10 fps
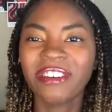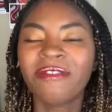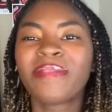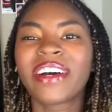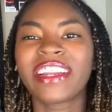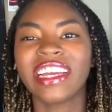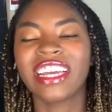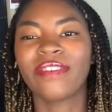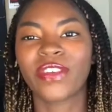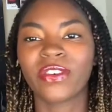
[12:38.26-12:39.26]
But
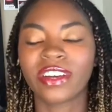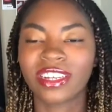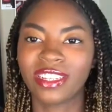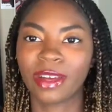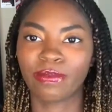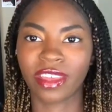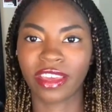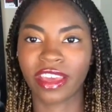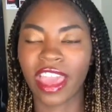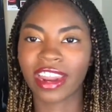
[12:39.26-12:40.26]
if you look at
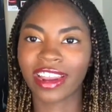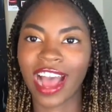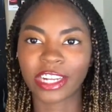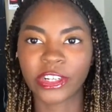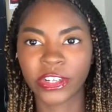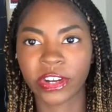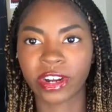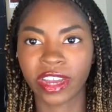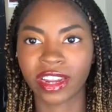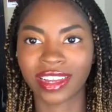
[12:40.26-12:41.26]
something and it has sugar
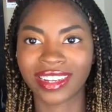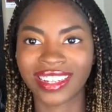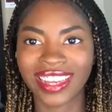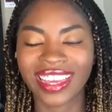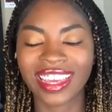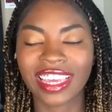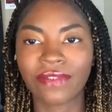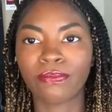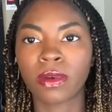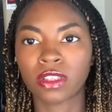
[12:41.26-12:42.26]
in it,
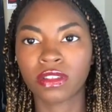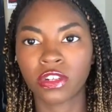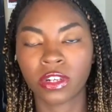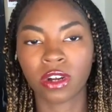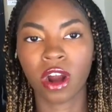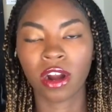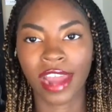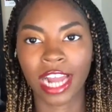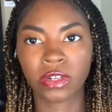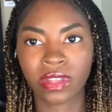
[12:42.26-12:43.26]
if most of the sugar are
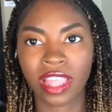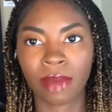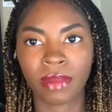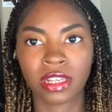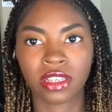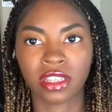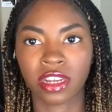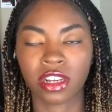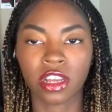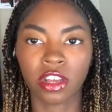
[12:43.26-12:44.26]
natural, then that means
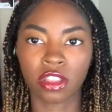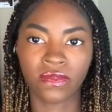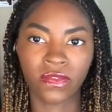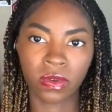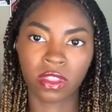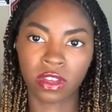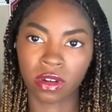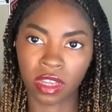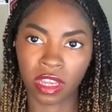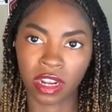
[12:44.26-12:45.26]
that the food that you're
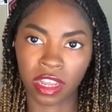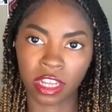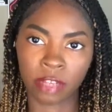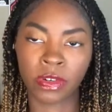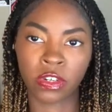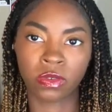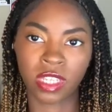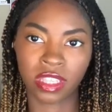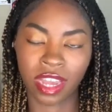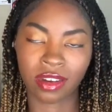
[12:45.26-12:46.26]
eating is
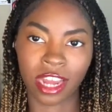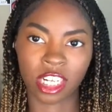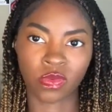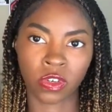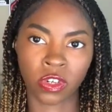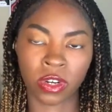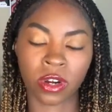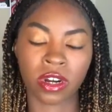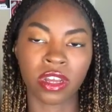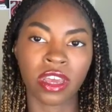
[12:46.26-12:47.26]
producing that natural
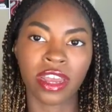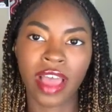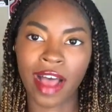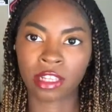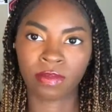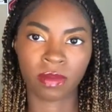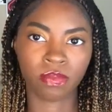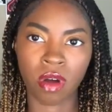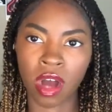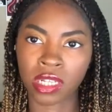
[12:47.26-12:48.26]
sugar. It has been
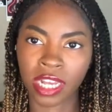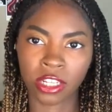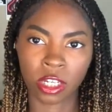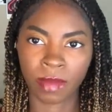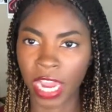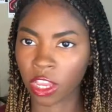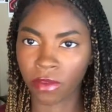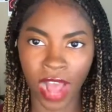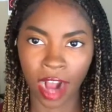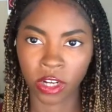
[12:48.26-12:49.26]
processed or
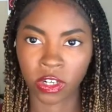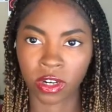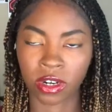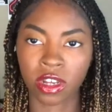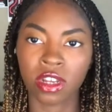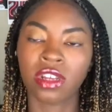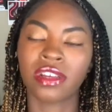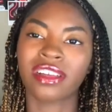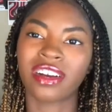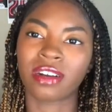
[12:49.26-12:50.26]
manufactured
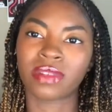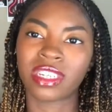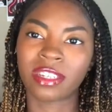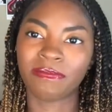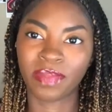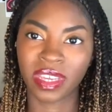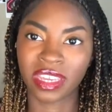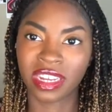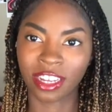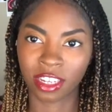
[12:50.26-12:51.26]
to
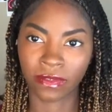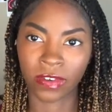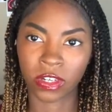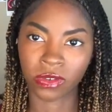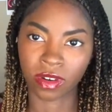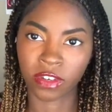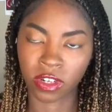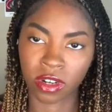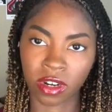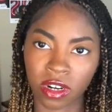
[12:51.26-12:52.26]
be a different sort of
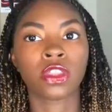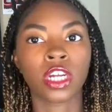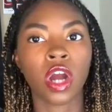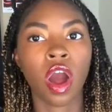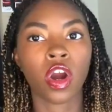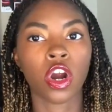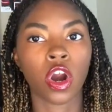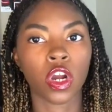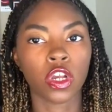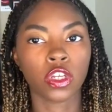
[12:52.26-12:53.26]
sugar. There are
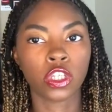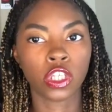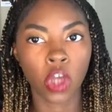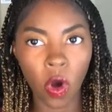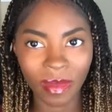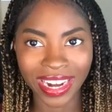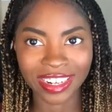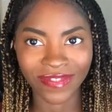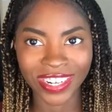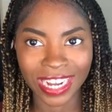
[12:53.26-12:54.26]
so many
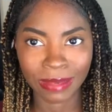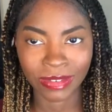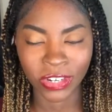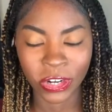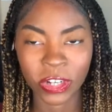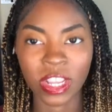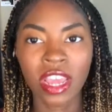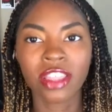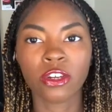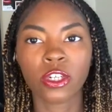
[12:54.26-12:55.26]
different types of sugars.
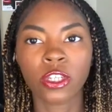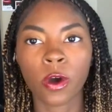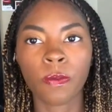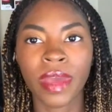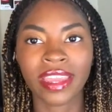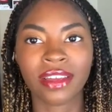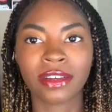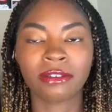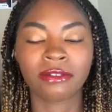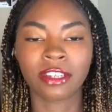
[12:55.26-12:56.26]
There's so many
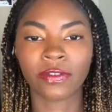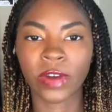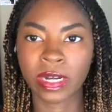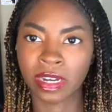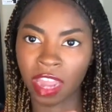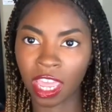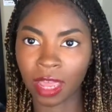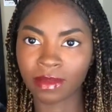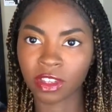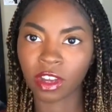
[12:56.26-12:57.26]
different
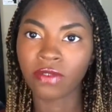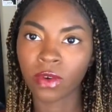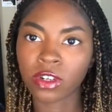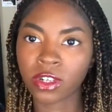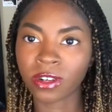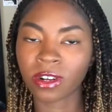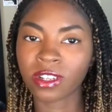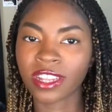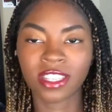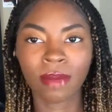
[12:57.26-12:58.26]
names for sugars
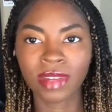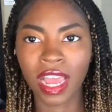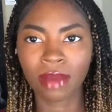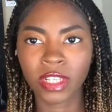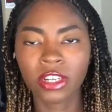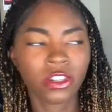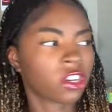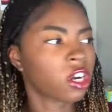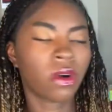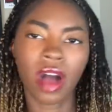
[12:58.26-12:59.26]
that sometimes
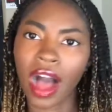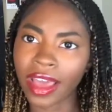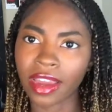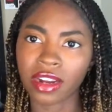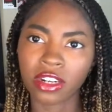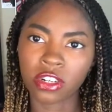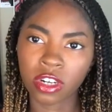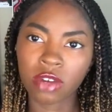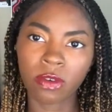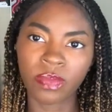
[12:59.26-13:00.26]
sugar will hide.
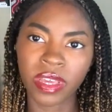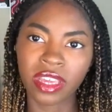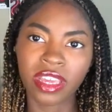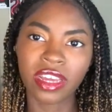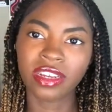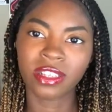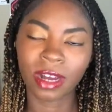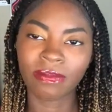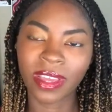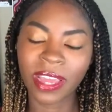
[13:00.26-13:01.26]
Sugar will be
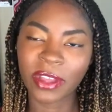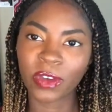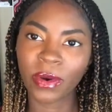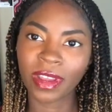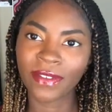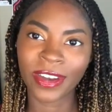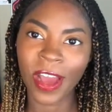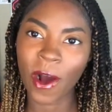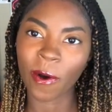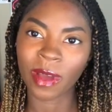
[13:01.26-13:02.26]
something and you won't even
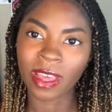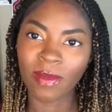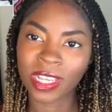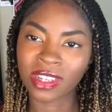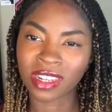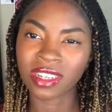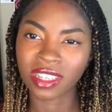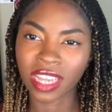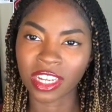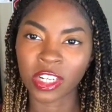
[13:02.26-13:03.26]
know because it doesn't
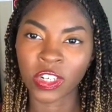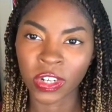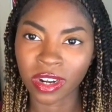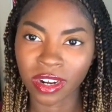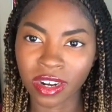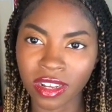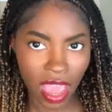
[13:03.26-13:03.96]
say sugar.